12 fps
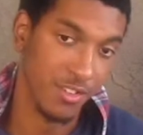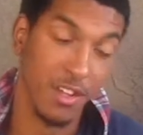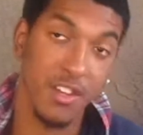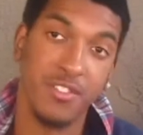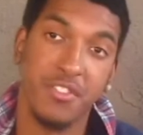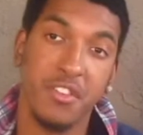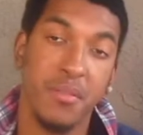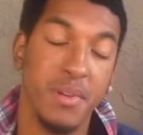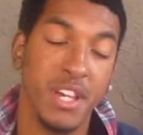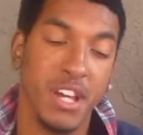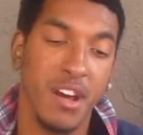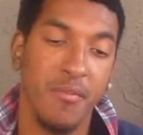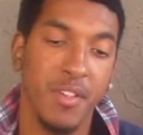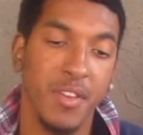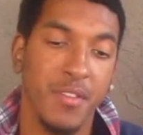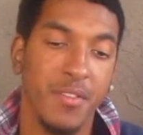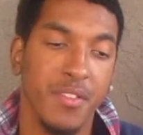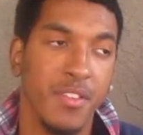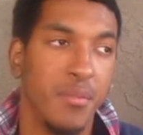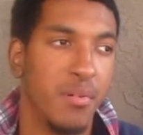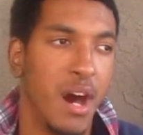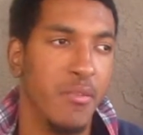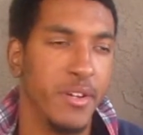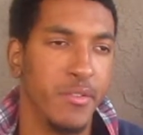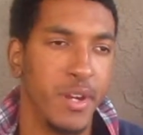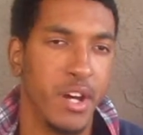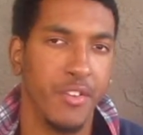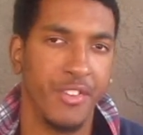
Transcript: should be coming probably around